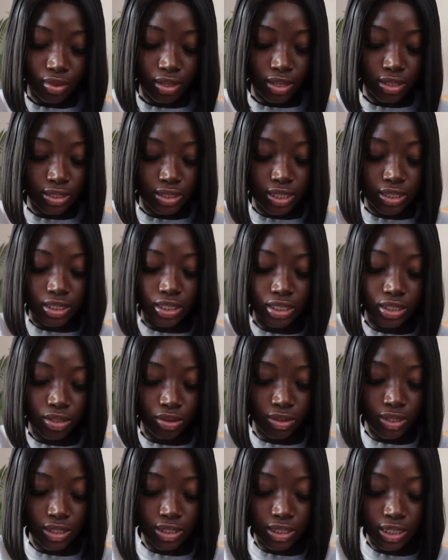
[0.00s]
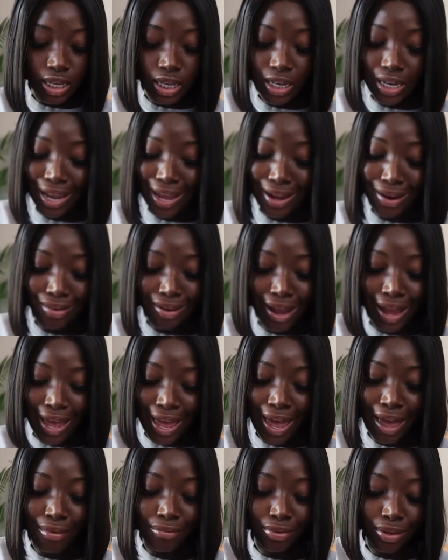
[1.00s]
Since it's only 10, I
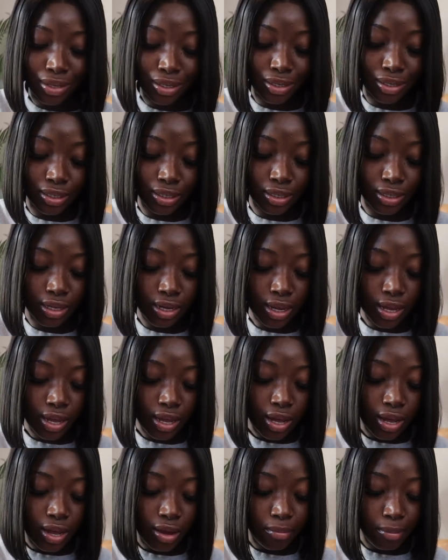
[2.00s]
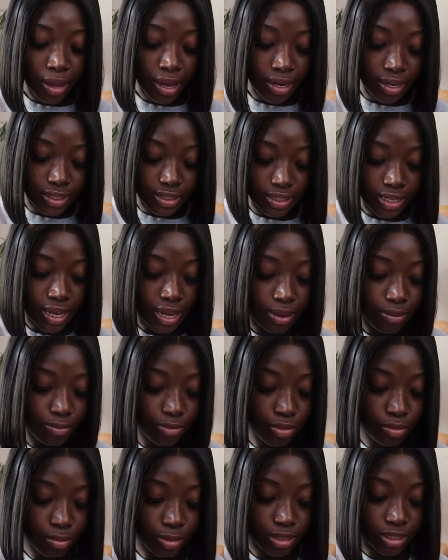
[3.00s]
have a good amount of time
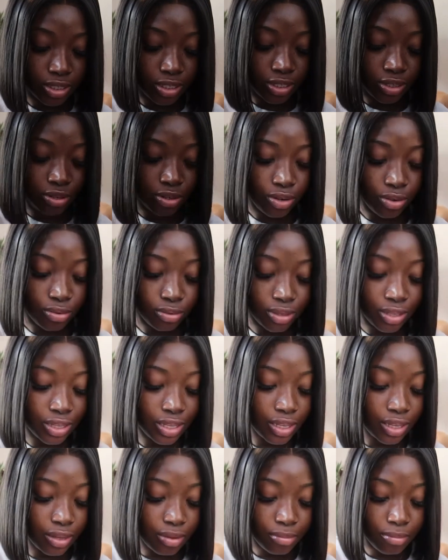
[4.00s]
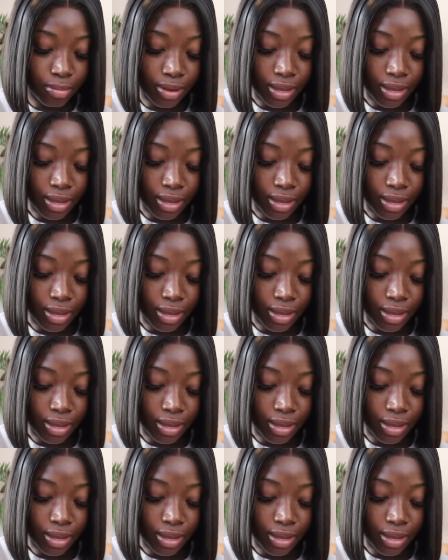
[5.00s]
for me to, you know, get